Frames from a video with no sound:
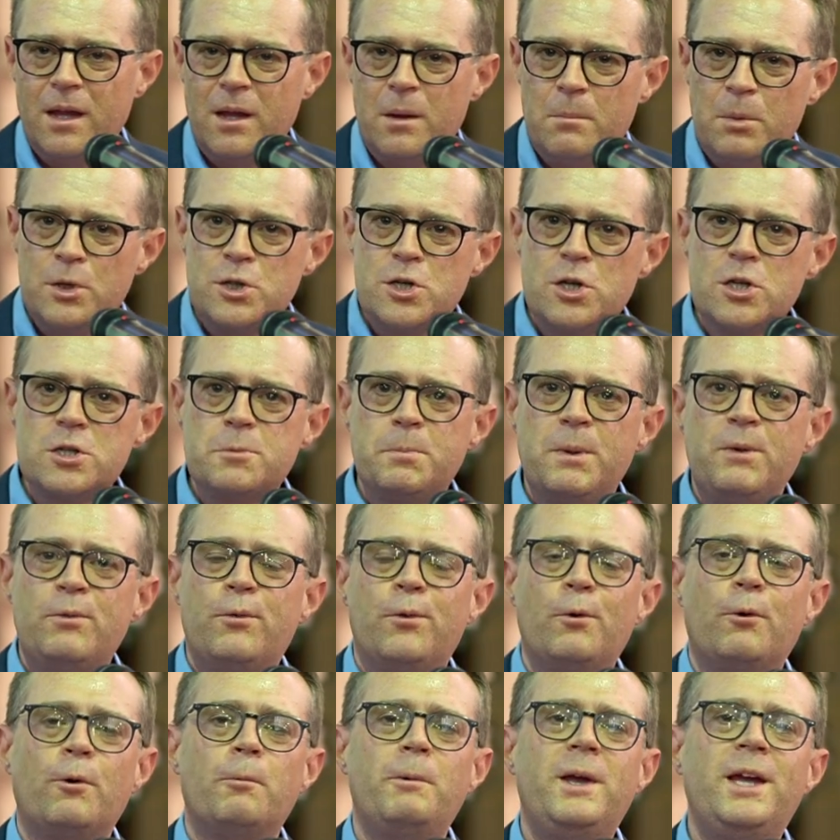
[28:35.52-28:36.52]
But just
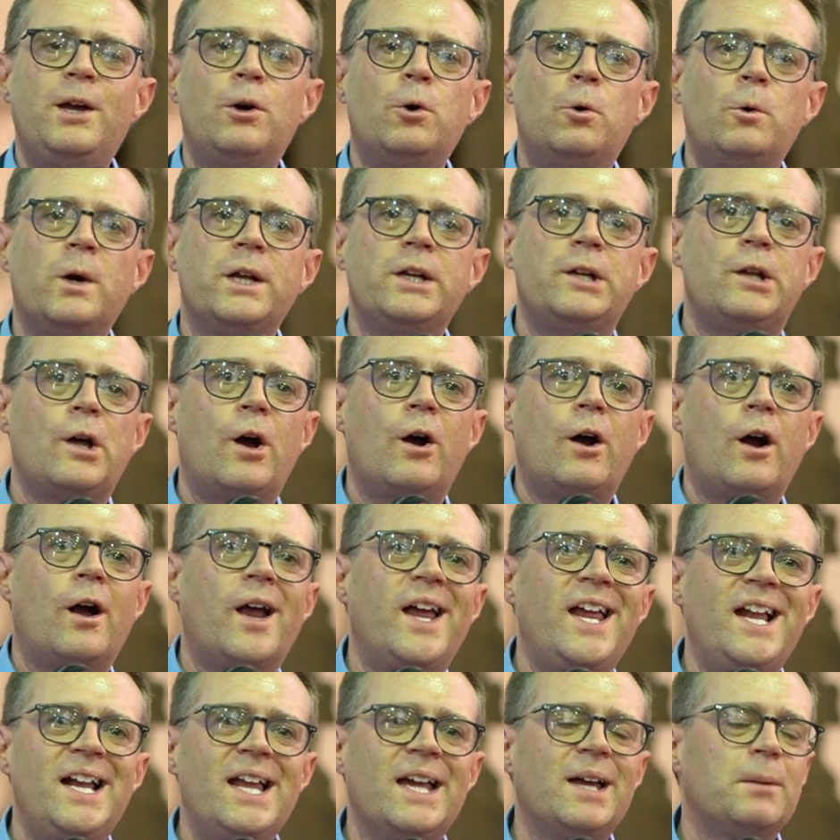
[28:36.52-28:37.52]
before we go into our
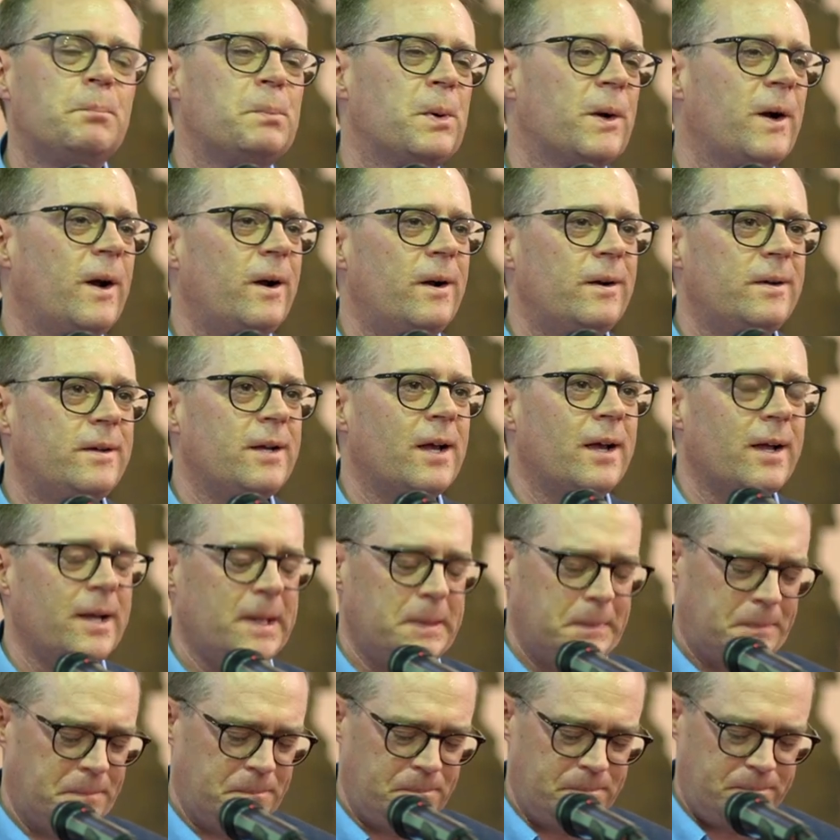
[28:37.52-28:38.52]
healing prayer
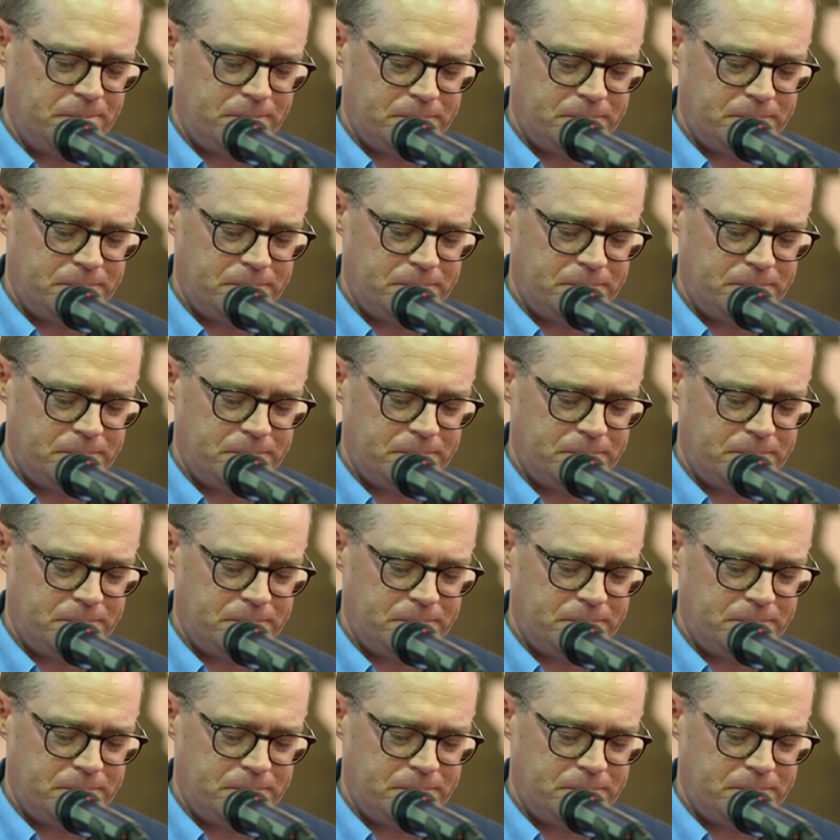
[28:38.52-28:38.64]
time,